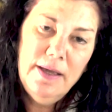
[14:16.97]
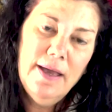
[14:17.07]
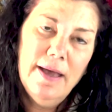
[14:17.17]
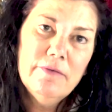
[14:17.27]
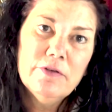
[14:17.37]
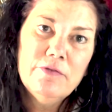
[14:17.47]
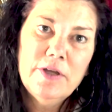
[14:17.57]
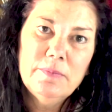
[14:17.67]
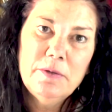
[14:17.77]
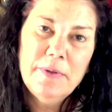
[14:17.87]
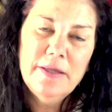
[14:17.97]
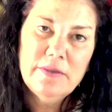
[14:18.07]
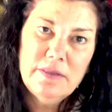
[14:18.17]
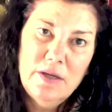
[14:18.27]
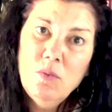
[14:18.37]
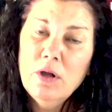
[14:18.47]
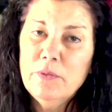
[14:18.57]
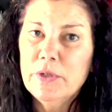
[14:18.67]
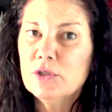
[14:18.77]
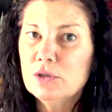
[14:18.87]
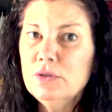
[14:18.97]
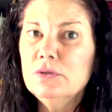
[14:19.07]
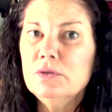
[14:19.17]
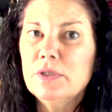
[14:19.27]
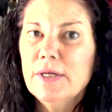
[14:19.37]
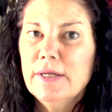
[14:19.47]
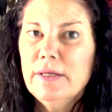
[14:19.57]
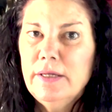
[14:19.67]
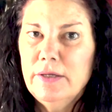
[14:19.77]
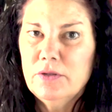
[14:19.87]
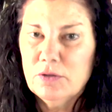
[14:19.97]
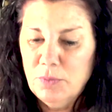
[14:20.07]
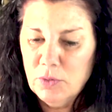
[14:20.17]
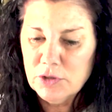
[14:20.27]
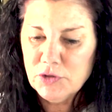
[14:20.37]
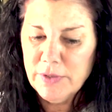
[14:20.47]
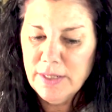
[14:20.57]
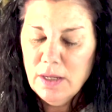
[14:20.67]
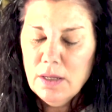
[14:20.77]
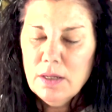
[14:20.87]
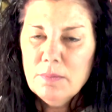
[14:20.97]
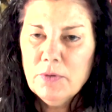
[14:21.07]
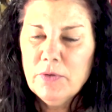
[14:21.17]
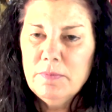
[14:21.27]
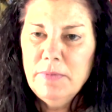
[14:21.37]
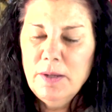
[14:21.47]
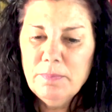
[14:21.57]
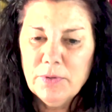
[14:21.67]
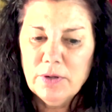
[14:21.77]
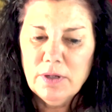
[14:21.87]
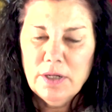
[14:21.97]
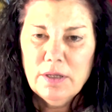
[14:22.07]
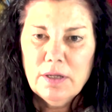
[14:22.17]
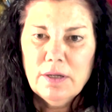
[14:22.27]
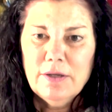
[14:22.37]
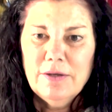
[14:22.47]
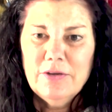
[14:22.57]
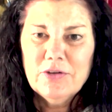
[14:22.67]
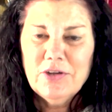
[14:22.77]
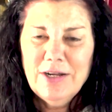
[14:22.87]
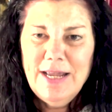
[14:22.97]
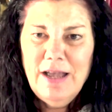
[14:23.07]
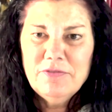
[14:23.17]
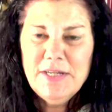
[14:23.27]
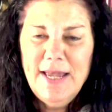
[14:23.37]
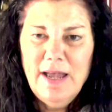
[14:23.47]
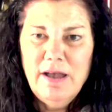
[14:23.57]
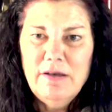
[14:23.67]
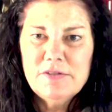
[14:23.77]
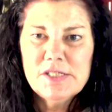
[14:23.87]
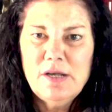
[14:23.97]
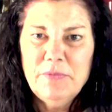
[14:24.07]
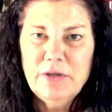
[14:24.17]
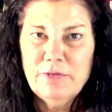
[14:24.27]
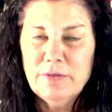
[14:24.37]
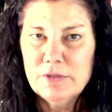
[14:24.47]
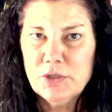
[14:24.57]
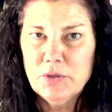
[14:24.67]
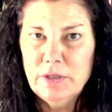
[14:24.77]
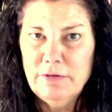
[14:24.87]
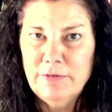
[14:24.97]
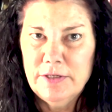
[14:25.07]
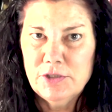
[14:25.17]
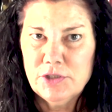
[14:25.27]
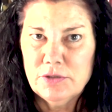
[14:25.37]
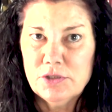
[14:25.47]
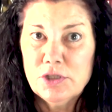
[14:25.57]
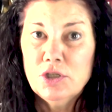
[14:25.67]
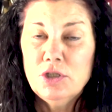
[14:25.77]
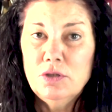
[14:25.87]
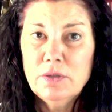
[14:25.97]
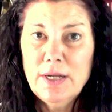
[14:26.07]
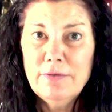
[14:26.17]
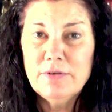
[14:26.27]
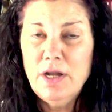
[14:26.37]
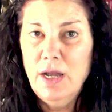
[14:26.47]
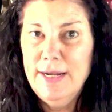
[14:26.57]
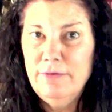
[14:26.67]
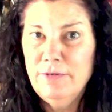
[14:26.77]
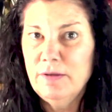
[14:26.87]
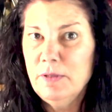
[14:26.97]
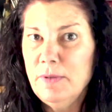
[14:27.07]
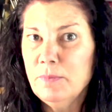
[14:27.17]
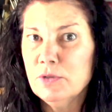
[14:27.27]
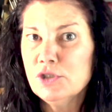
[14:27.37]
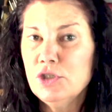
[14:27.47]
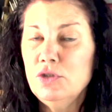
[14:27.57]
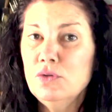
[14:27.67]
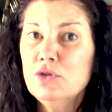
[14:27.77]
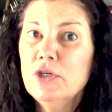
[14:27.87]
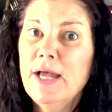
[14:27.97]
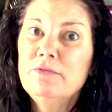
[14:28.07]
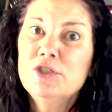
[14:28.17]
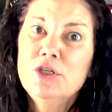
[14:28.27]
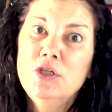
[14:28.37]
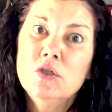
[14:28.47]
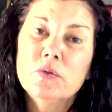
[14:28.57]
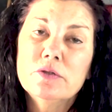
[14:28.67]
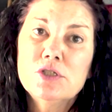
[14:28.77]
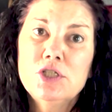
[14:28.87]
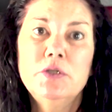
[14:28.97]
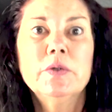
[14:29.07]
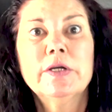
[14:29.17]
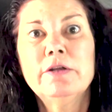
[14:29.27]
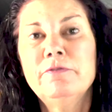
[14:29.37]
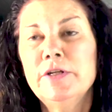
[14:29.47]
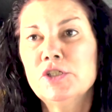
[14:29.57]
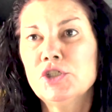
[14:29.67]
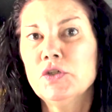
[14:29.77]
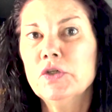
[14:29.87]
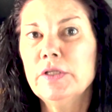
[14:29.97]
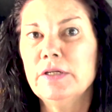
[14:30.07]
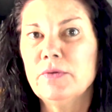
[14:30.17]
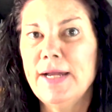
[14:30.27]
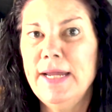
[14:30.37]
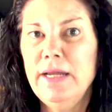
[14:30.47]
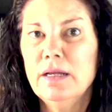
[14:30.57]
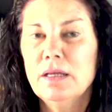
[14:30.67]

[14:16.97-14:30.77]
have a family pet that they want to include in their portrait. But remember, you're going to have something for those early finishers. You could have 9 family members. You could have 2. Those 2 are going to finish early, right?